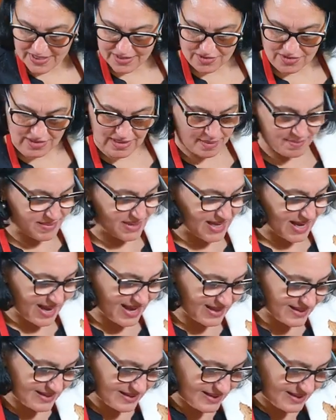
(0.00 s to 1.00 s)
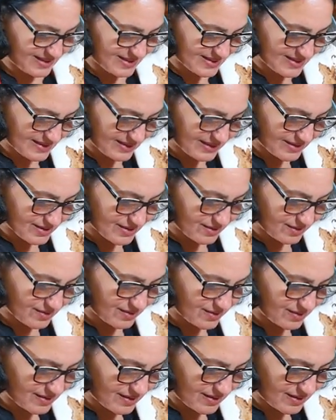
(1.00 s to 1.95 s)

So let me add these little